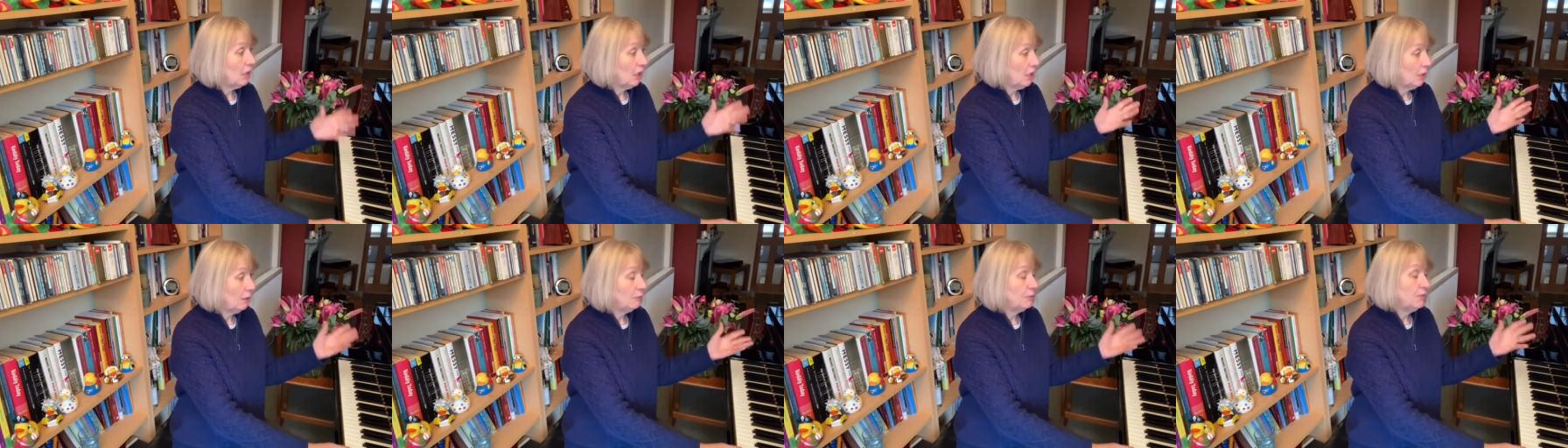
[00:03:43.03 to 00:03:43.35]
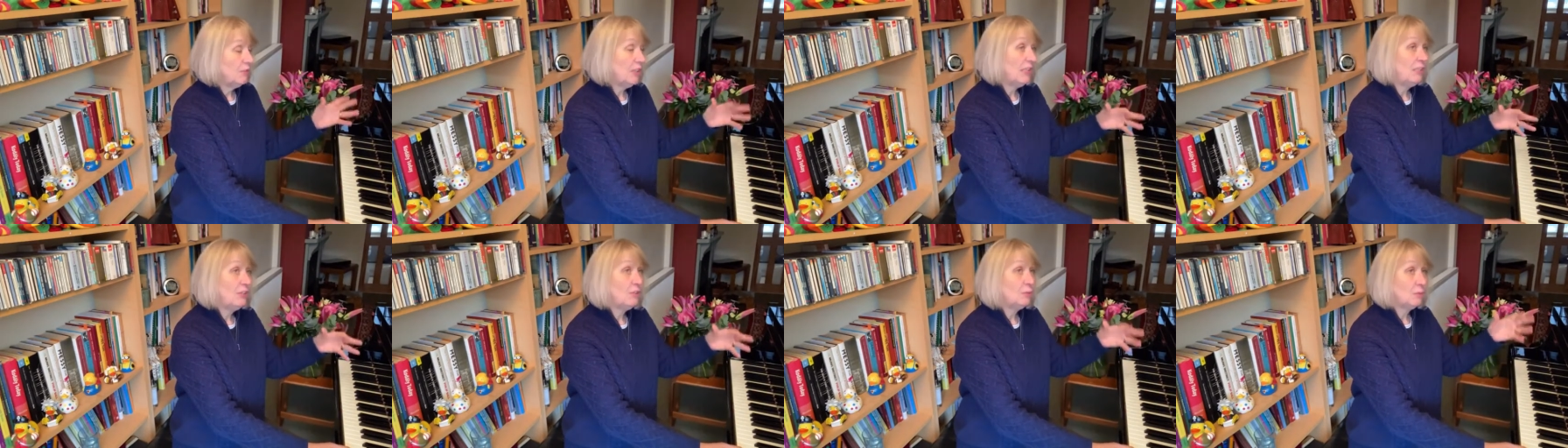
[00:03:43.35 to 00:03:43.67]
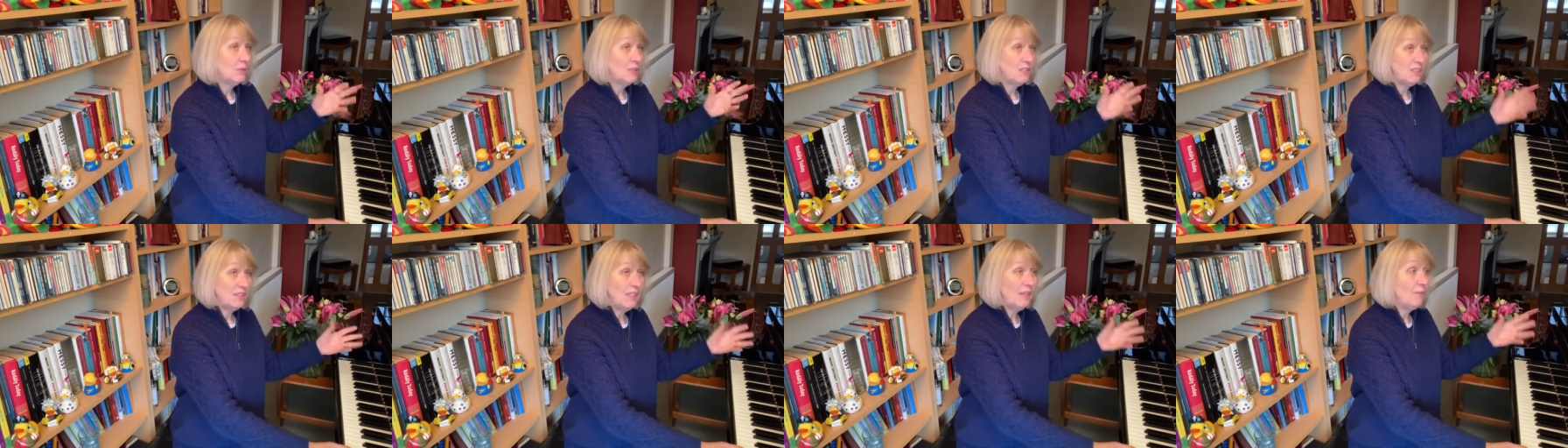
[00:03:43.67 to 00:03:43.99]
Her
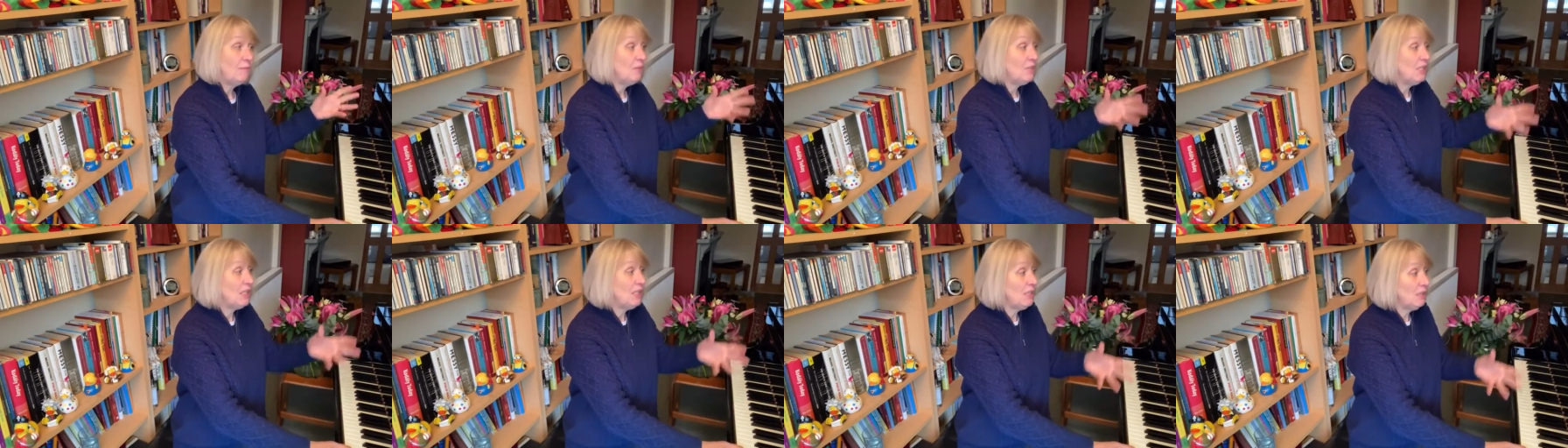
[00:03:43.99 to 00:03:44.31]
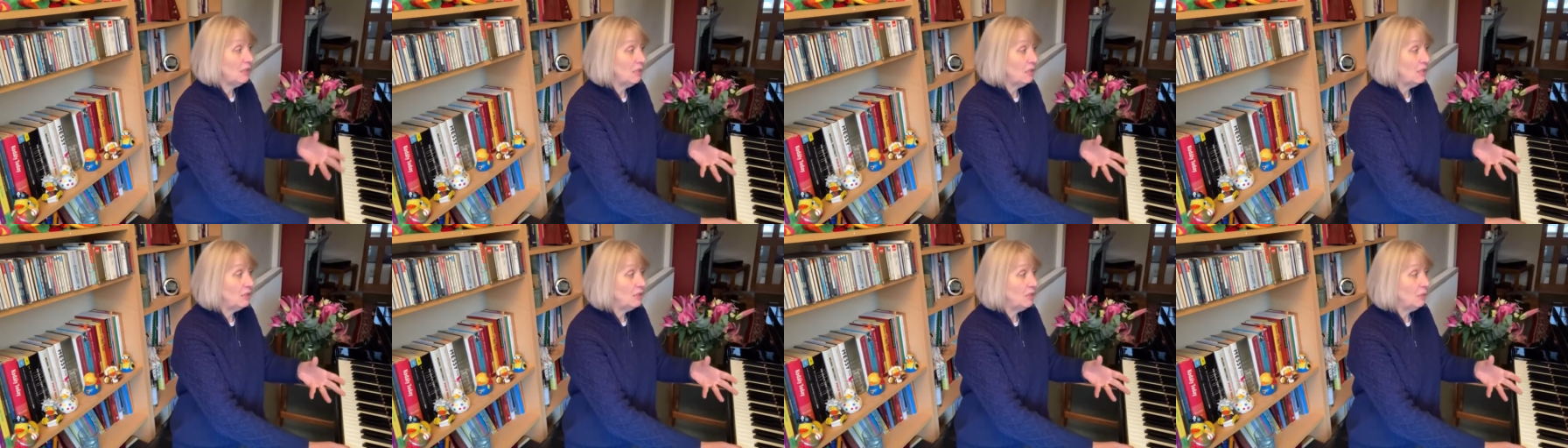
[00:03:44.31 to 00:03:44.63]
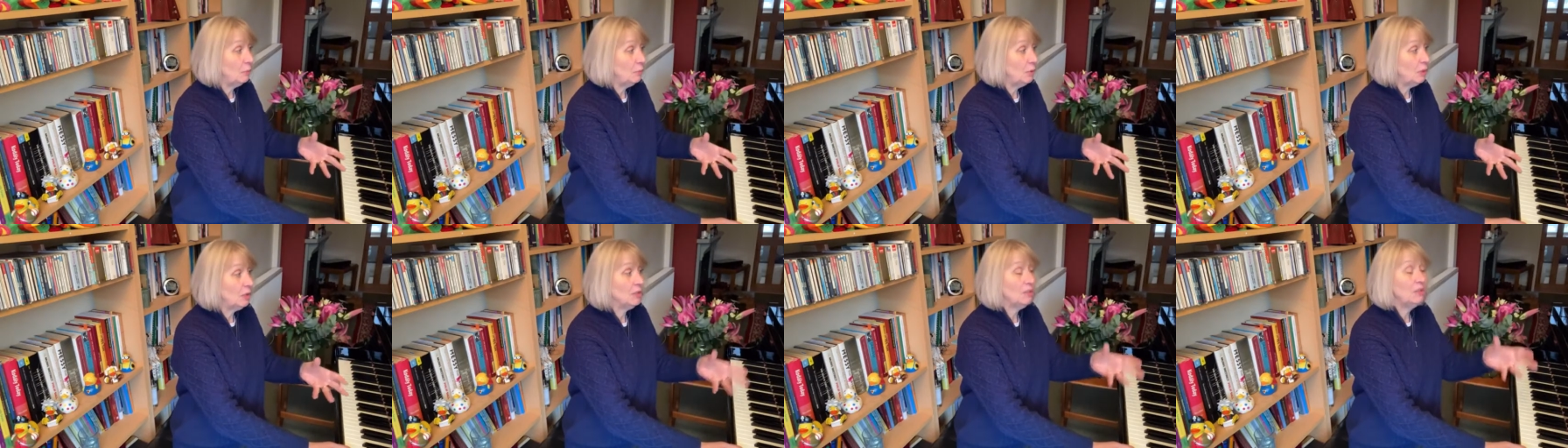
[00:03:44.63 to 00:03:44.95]
dates were
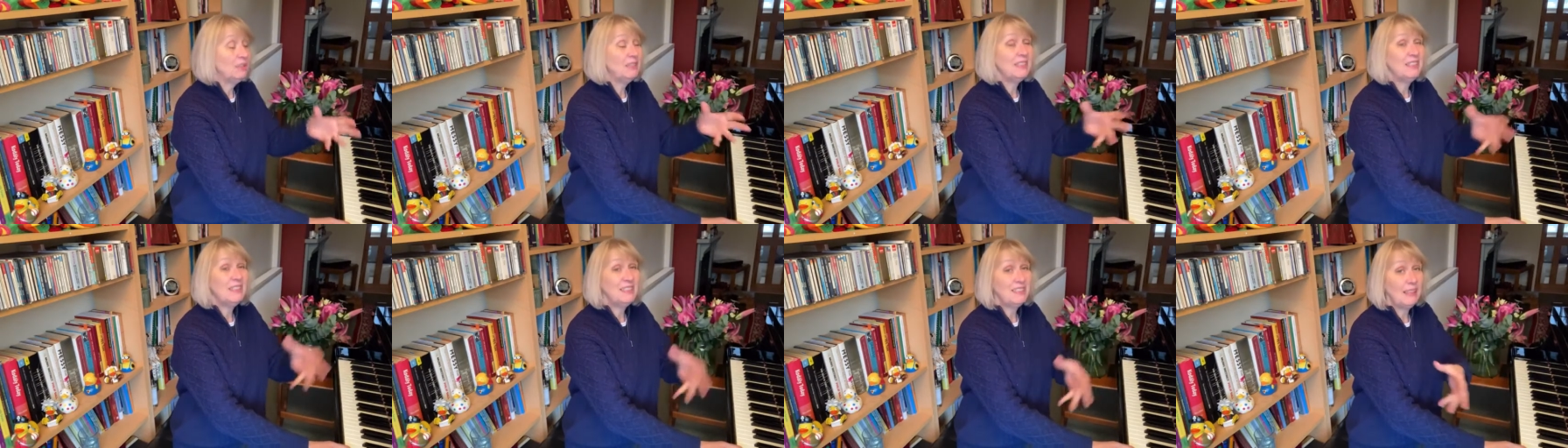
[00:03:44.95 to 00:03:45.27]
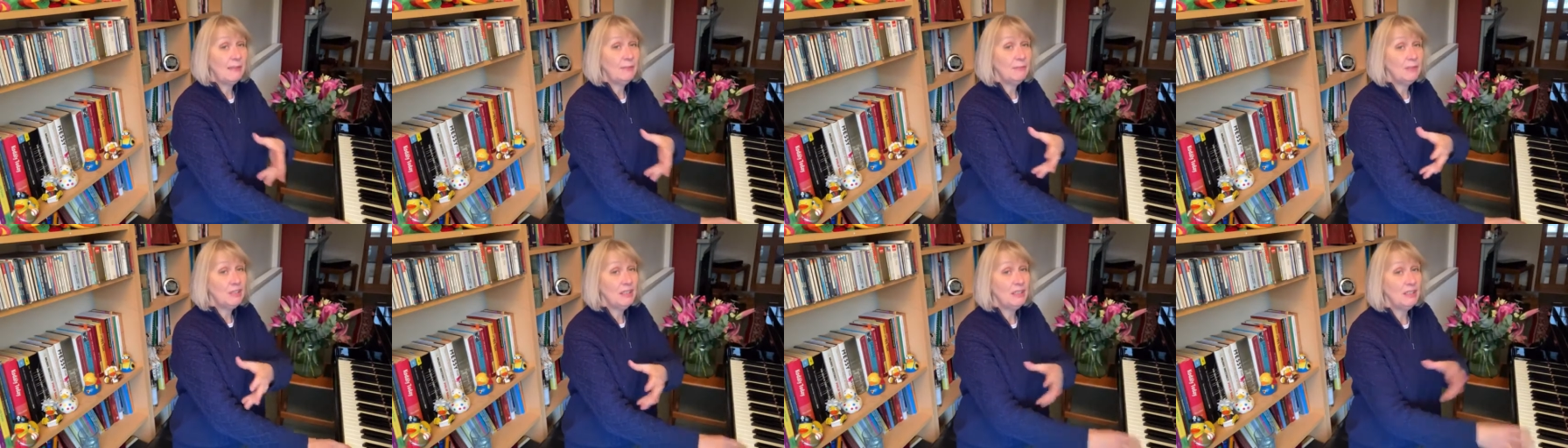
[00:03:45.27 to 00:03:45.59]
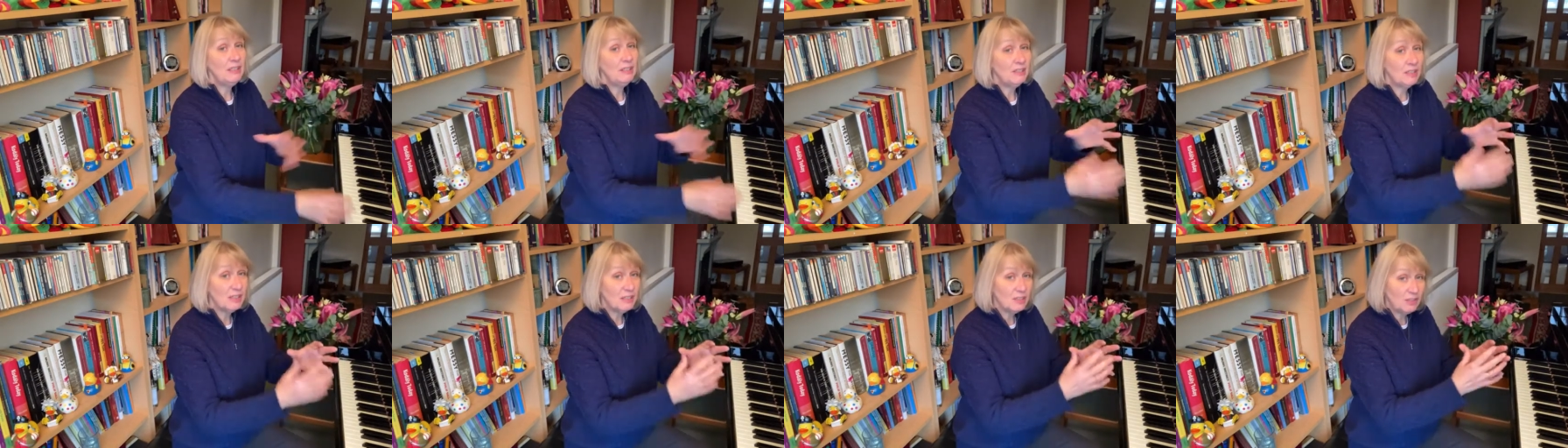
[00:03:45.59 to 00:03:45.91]
1731 to
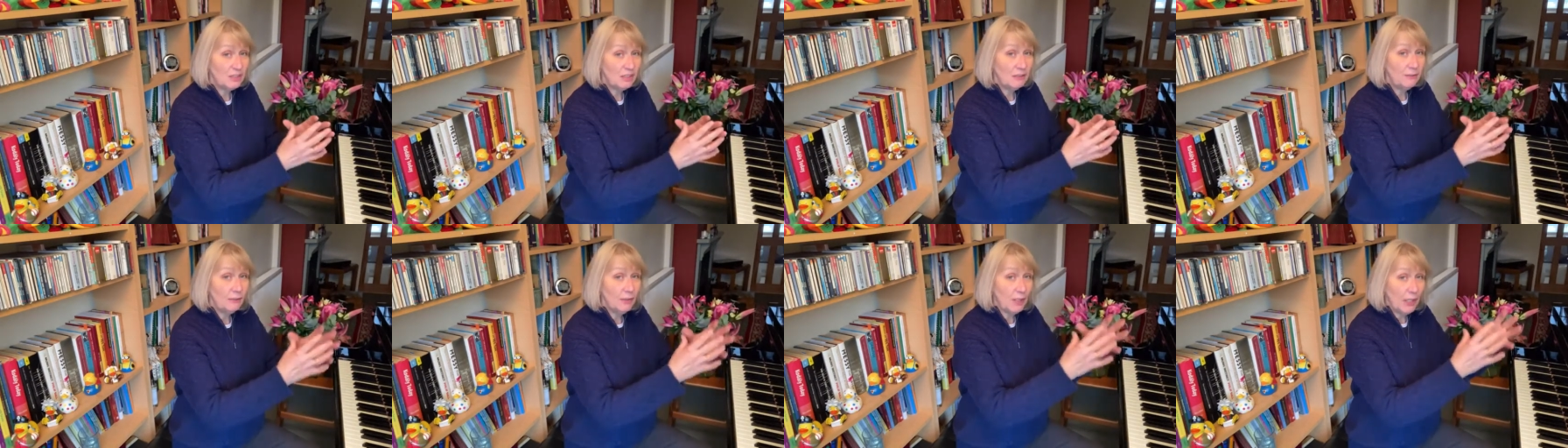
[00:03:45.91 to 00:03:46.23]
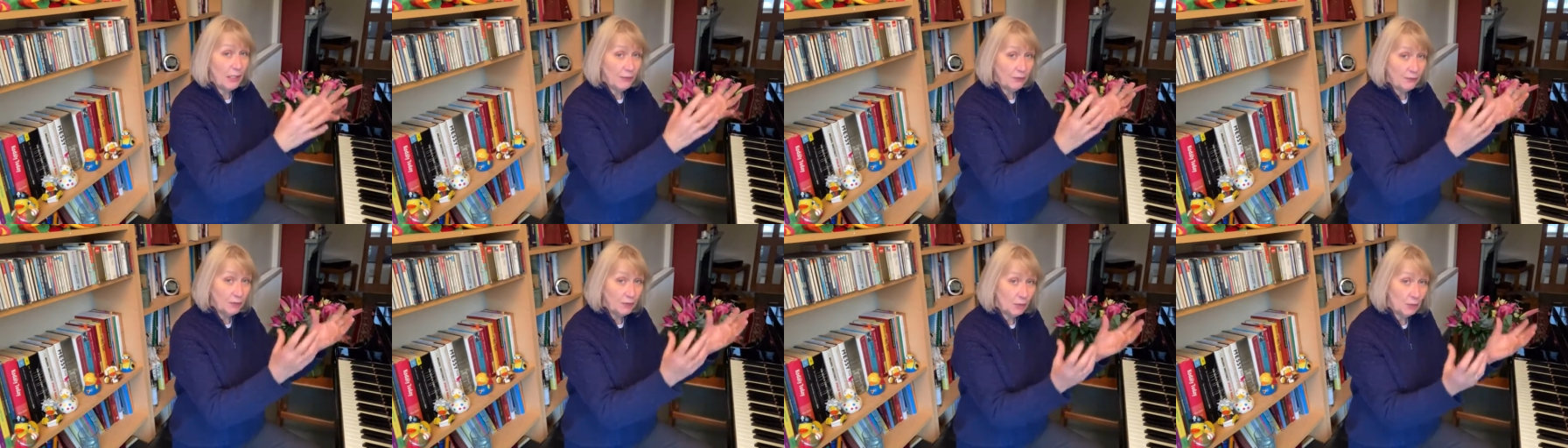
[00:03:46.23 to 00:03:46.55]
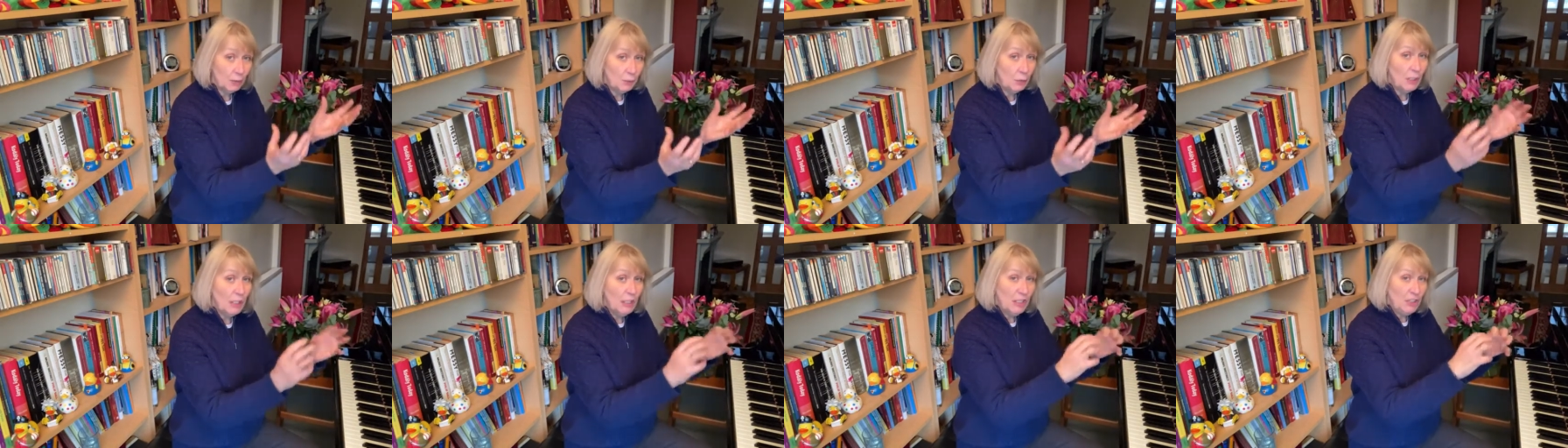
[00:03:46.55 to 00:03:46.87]
1765,
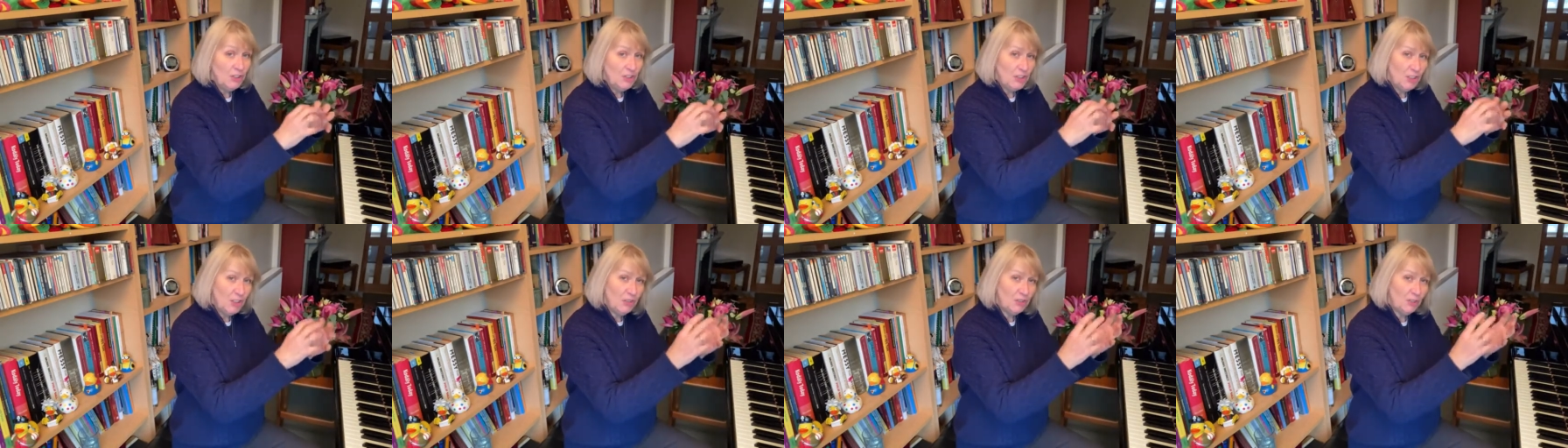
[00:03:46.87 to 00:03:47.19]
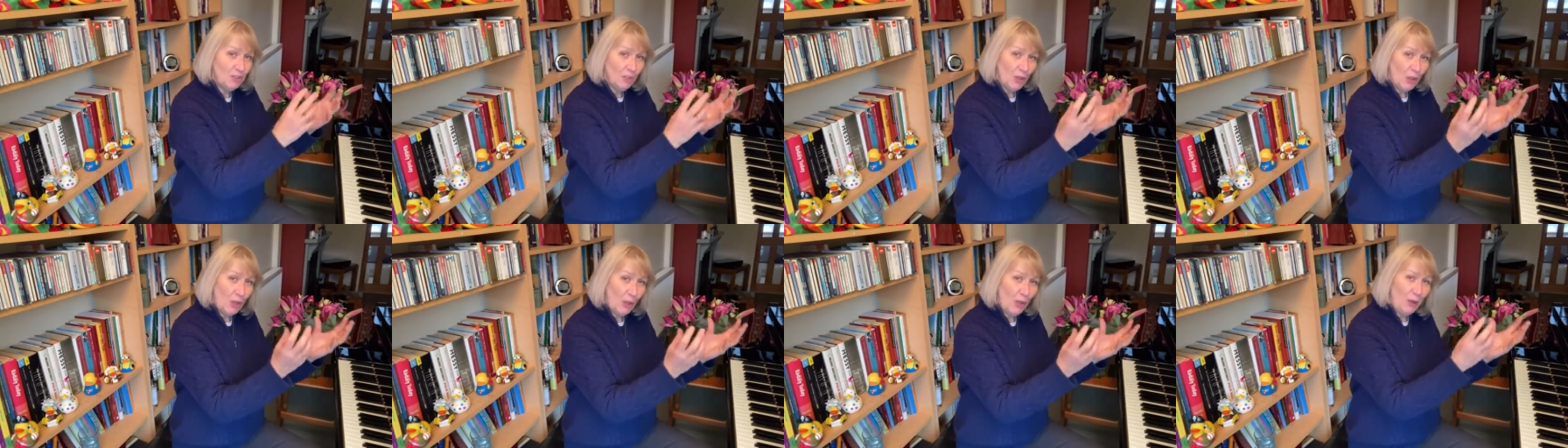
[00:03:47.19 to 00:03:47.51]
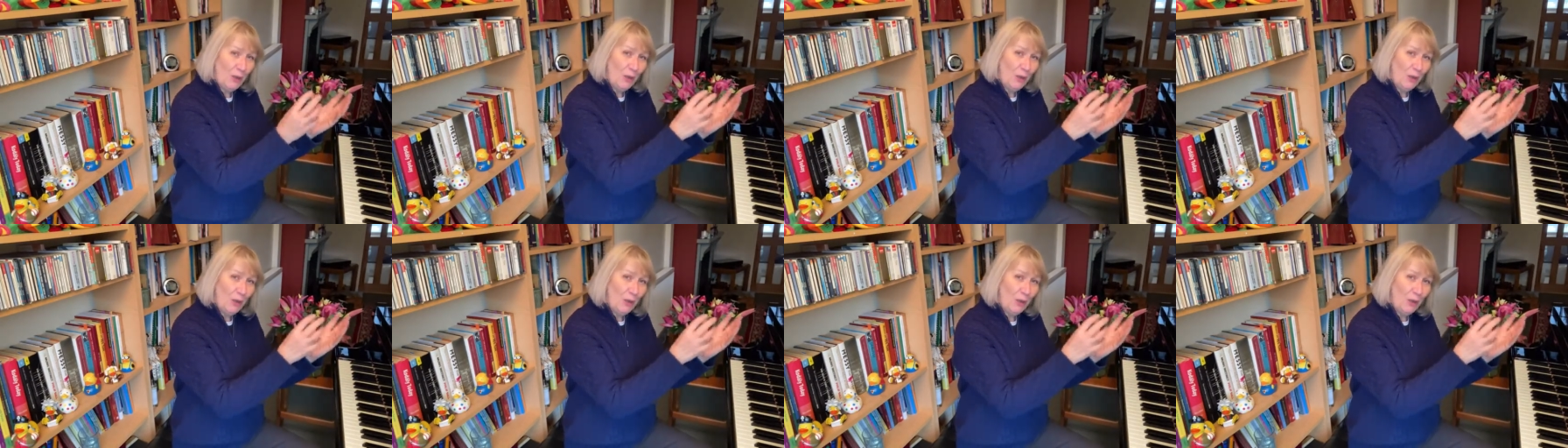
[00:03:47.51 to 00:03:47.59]
so she's